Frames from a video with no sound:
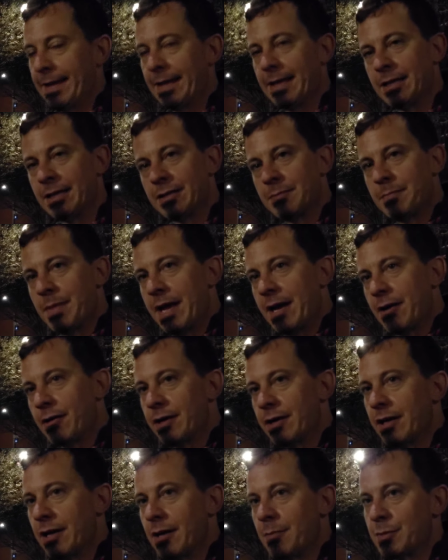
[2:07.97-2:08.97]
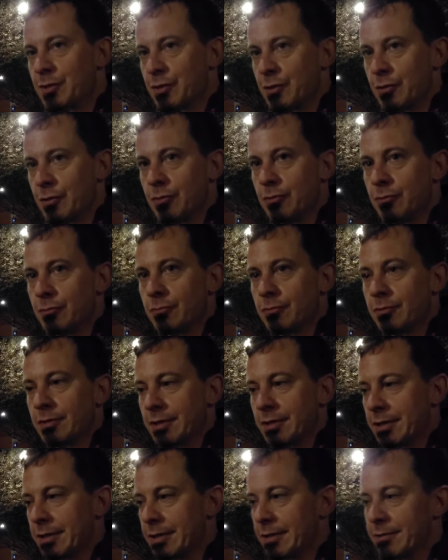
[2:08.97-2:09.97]
uh, the Bay Area up to
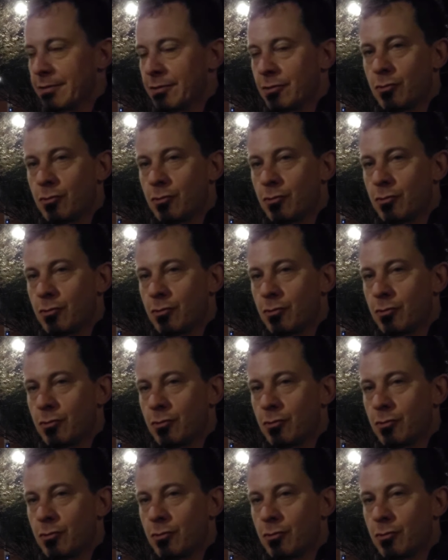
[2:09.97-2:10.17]
uh,